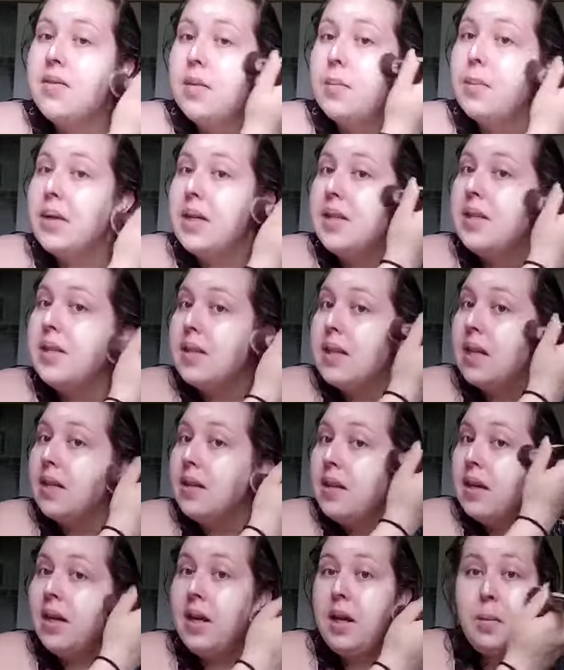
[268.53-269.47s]
for my
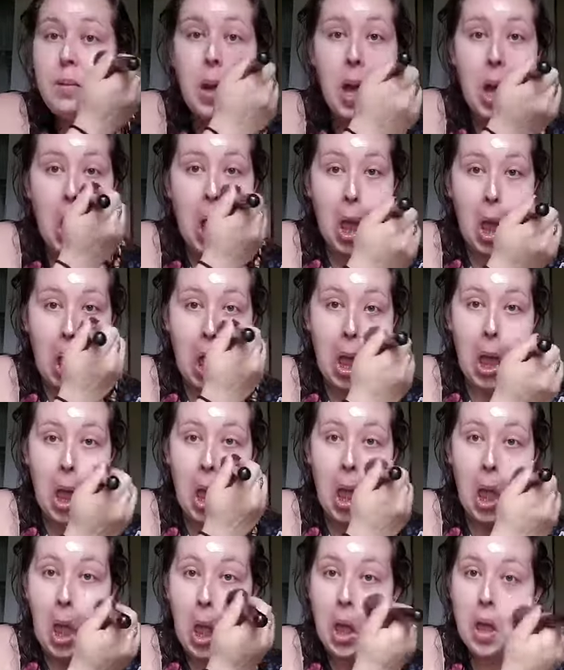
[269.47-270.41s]
skin type,
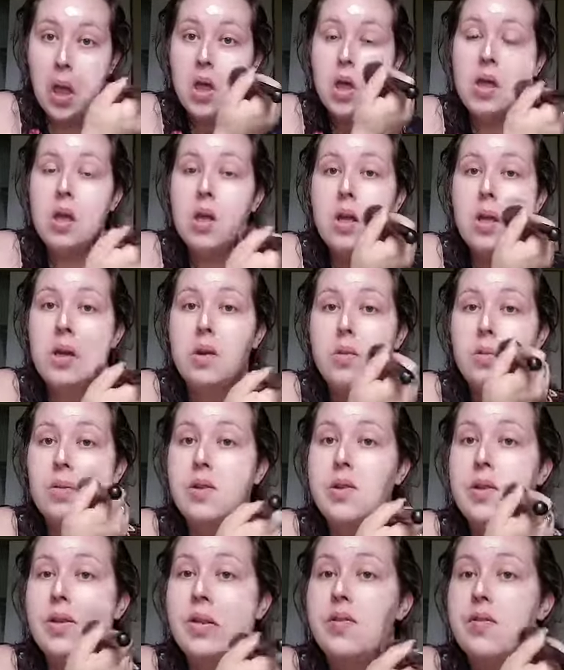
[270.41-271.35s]

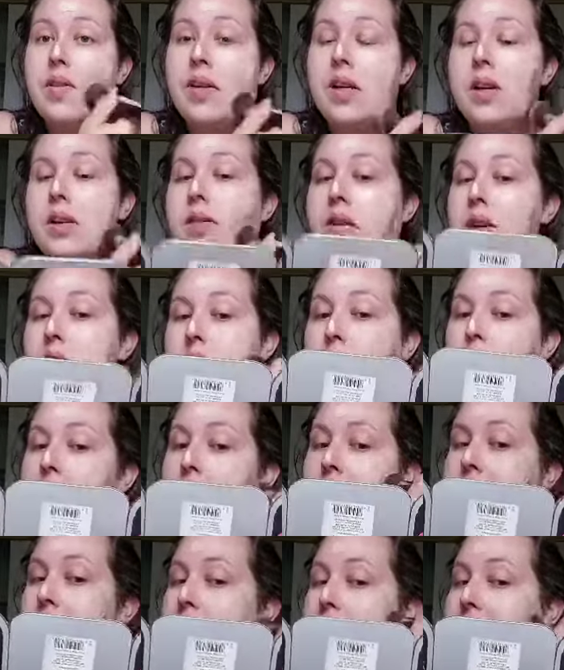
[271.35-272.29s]
which is very, very
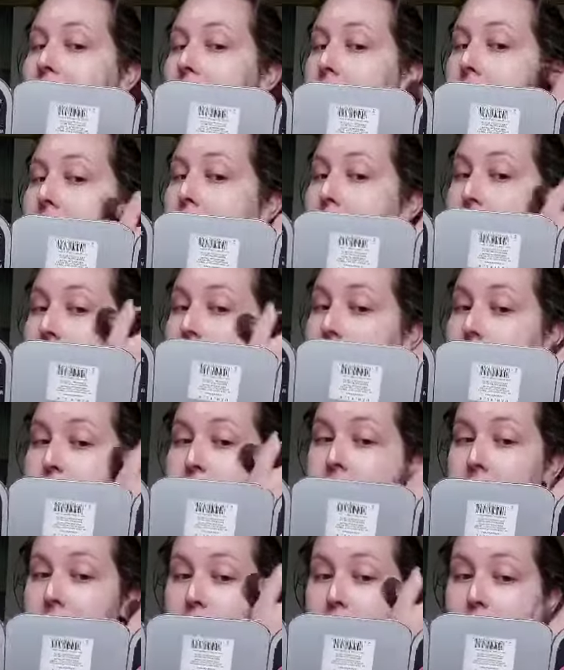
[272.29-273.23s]
dry skin. So
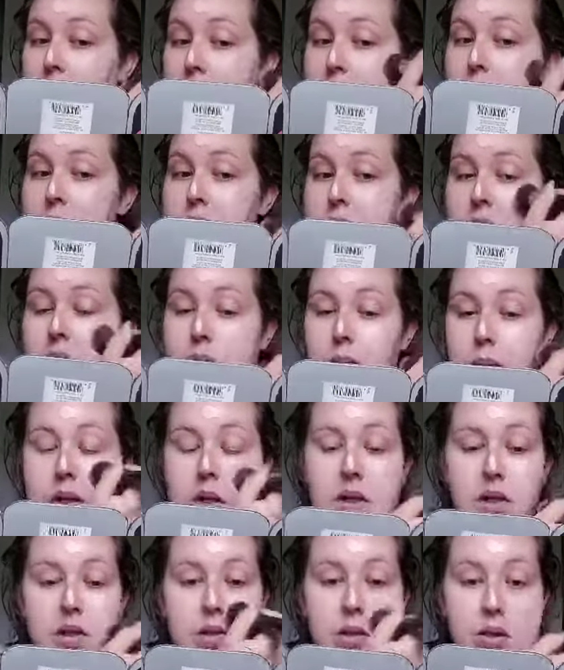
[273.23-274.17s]
if I rub too
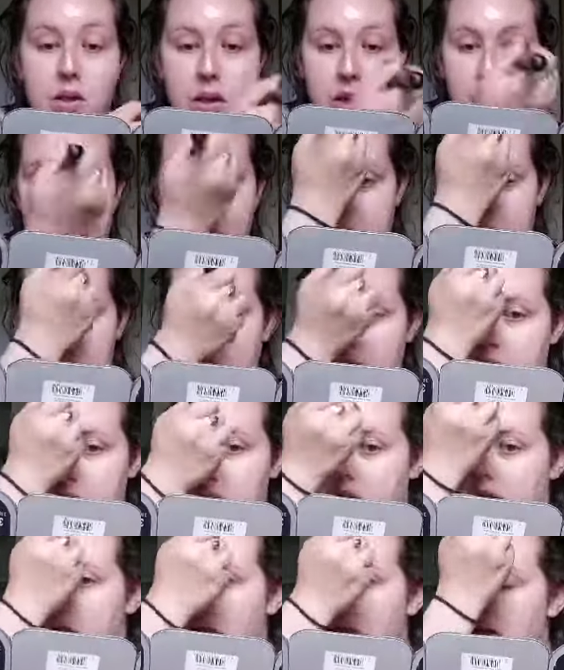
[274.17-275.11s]
much,
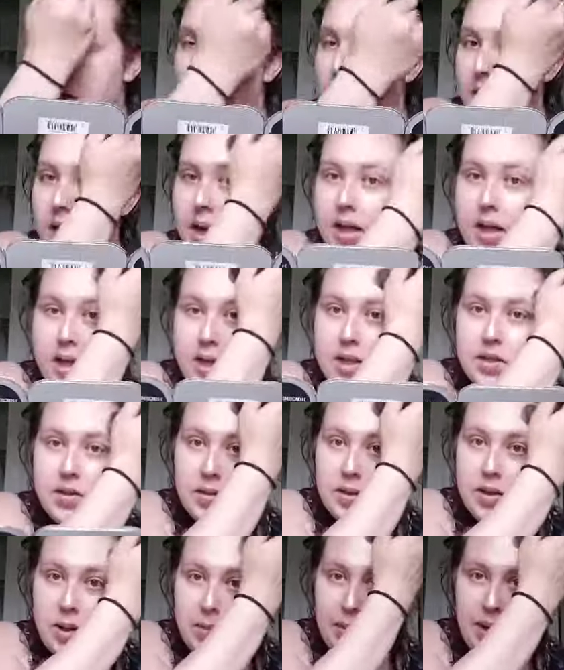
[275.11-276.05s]
it gets
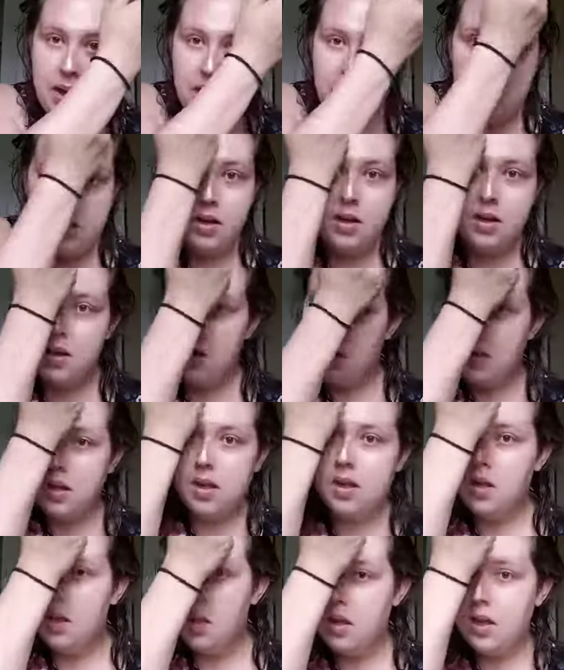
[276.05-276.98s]
really bad.
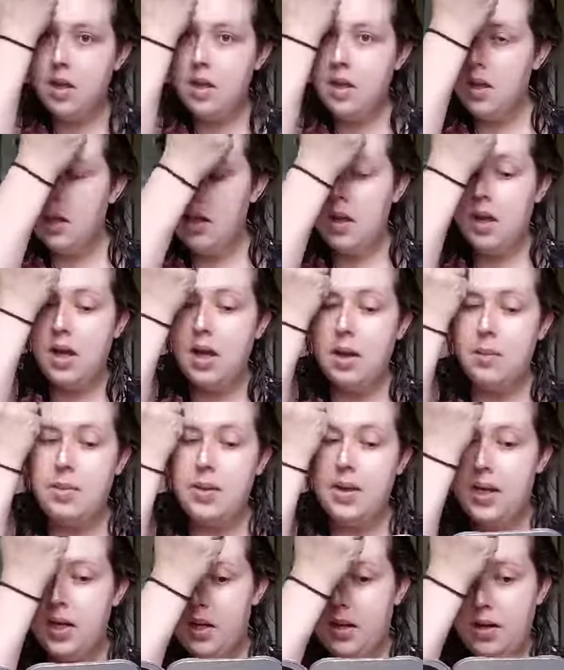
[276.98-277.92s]
Up
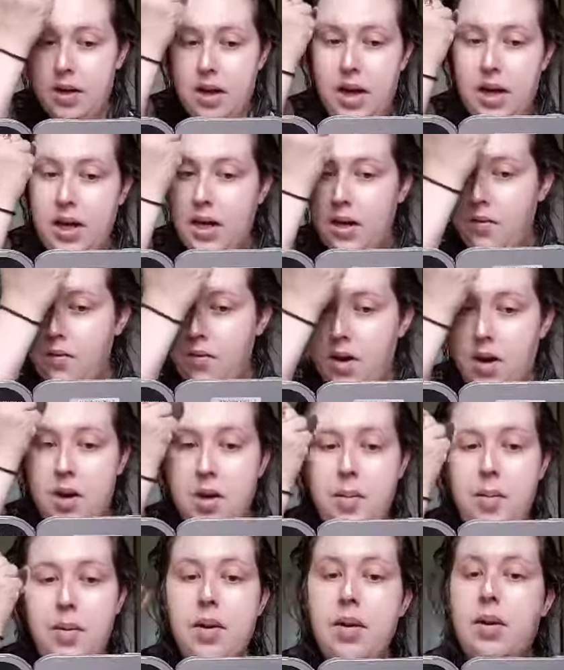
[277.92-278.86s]
here, I can
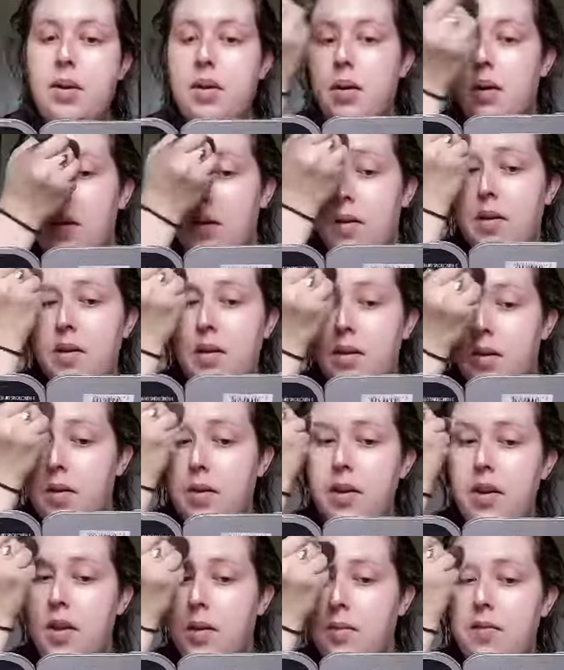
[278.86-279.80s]
rub
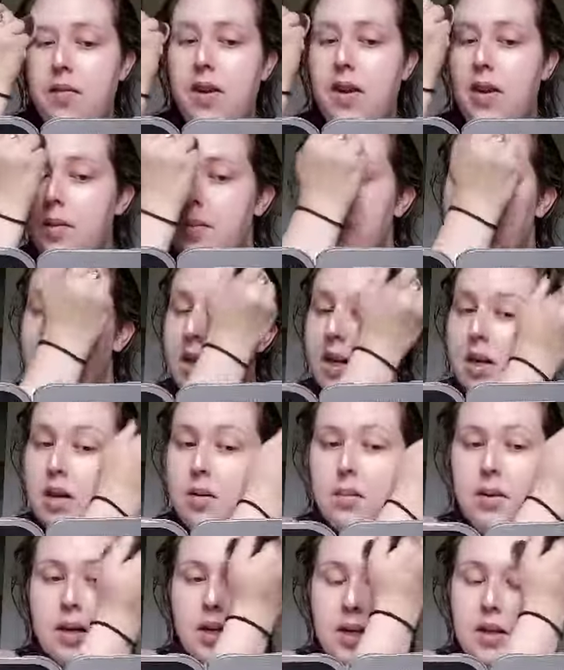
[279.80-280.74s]
in the very
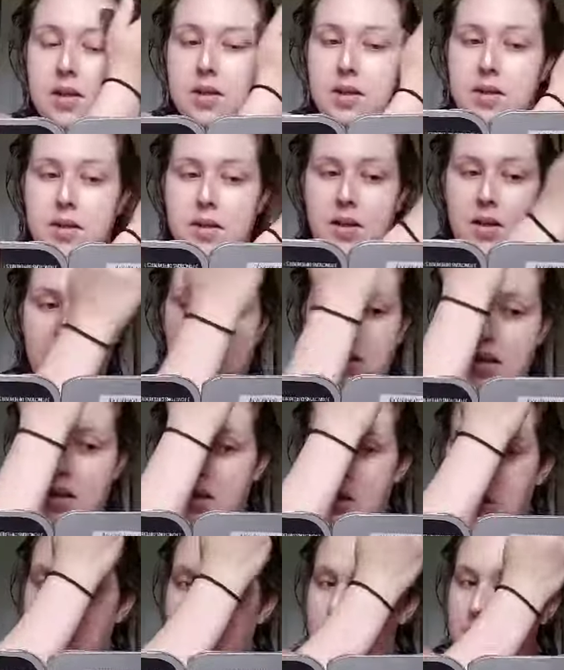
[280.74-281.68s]
beginning because
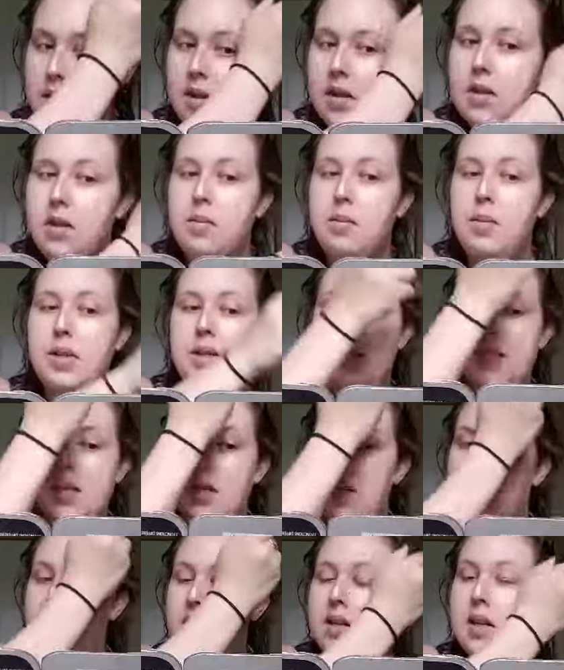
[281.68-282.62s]
my
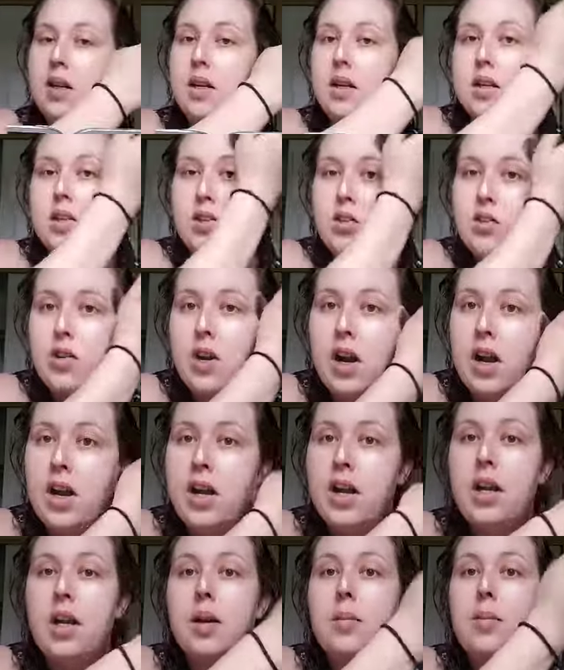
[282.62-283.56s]
skin is not as
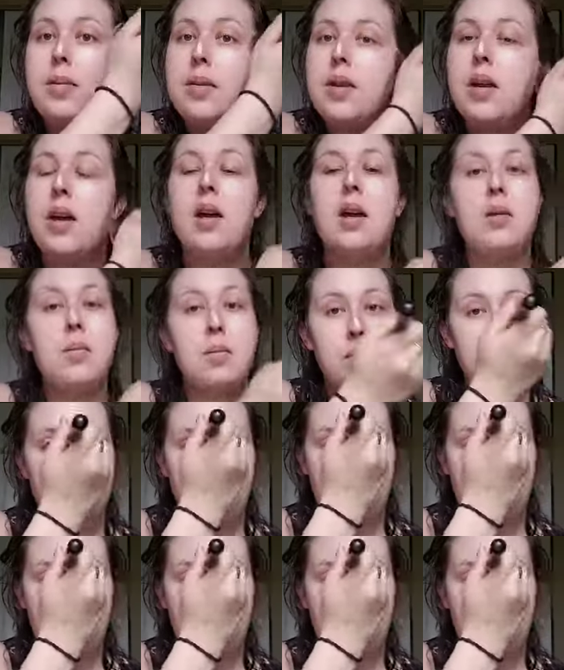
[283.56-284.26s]
dry up top.